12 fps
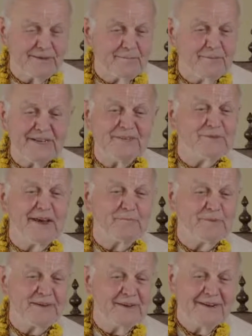That means we have
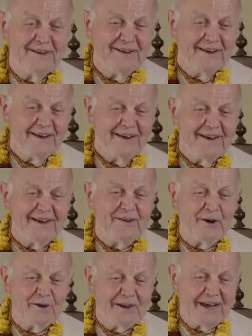been in
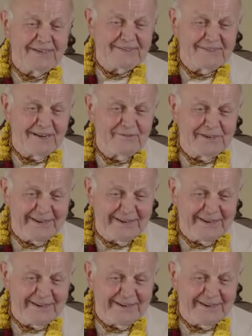our last life in